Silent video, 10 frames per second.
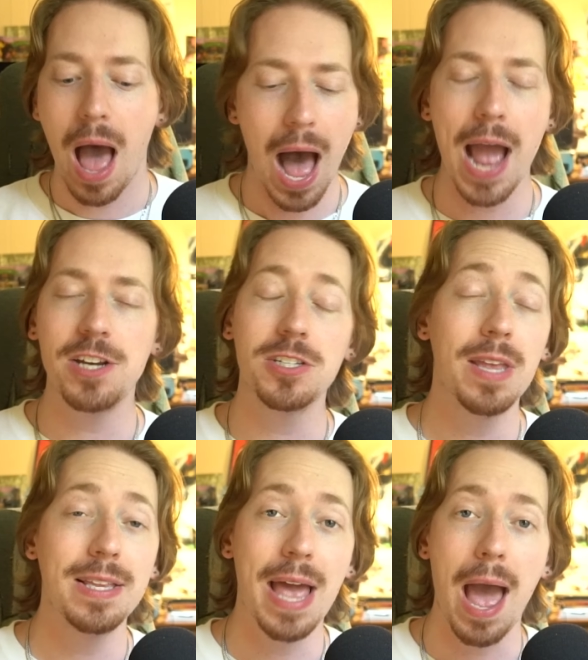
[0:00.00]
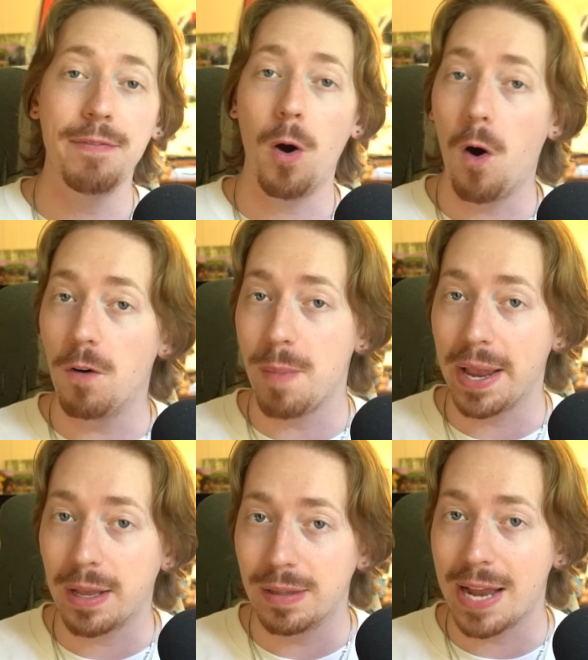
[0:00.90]
I just like to have all of my
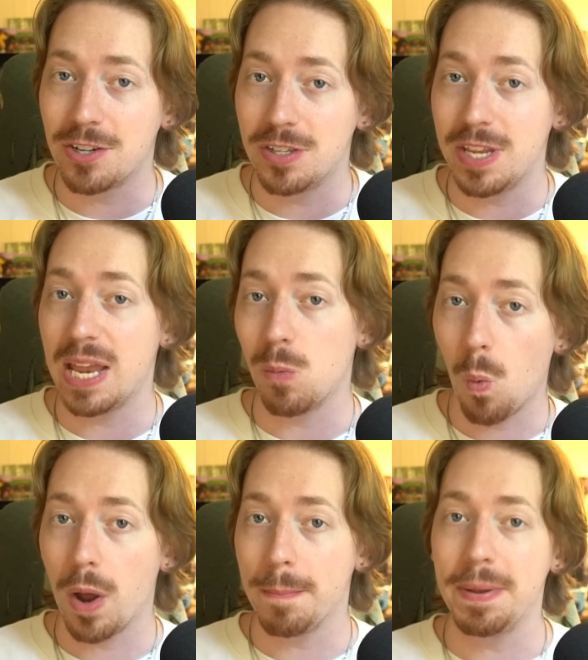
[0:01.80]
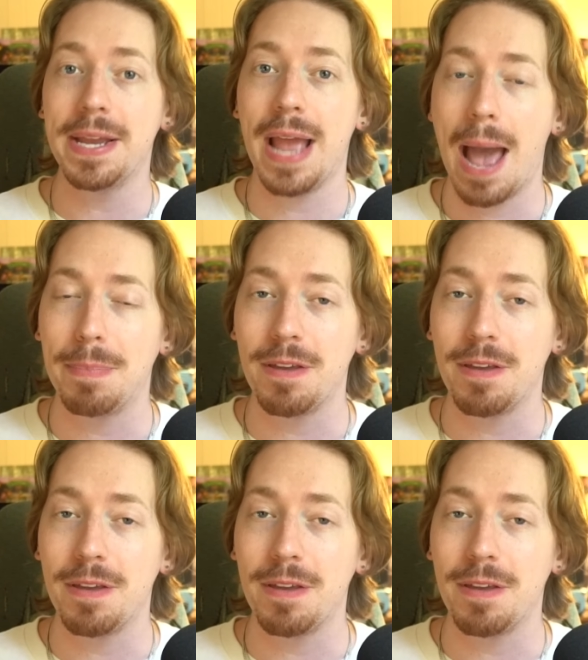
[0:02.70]
collections in one big happy